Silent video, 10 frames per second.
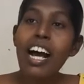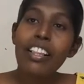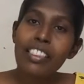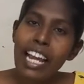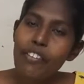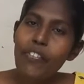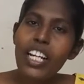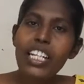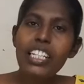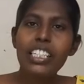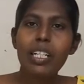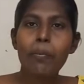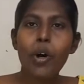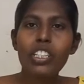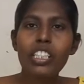Then we learned
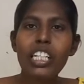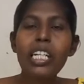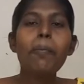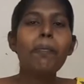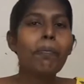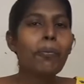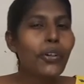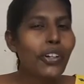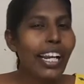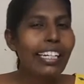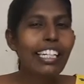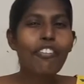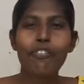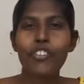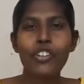about the protective
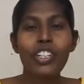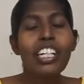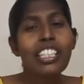food.